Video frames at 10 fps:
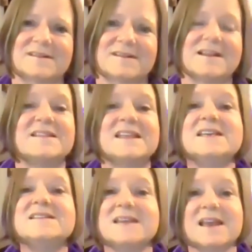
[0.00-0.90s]
that
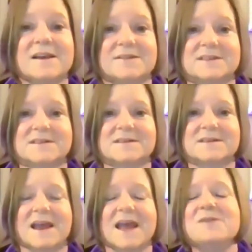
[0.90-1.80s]
these gifts
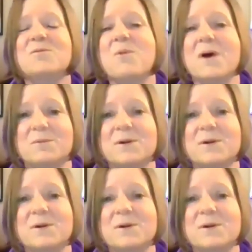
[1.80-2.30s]
and what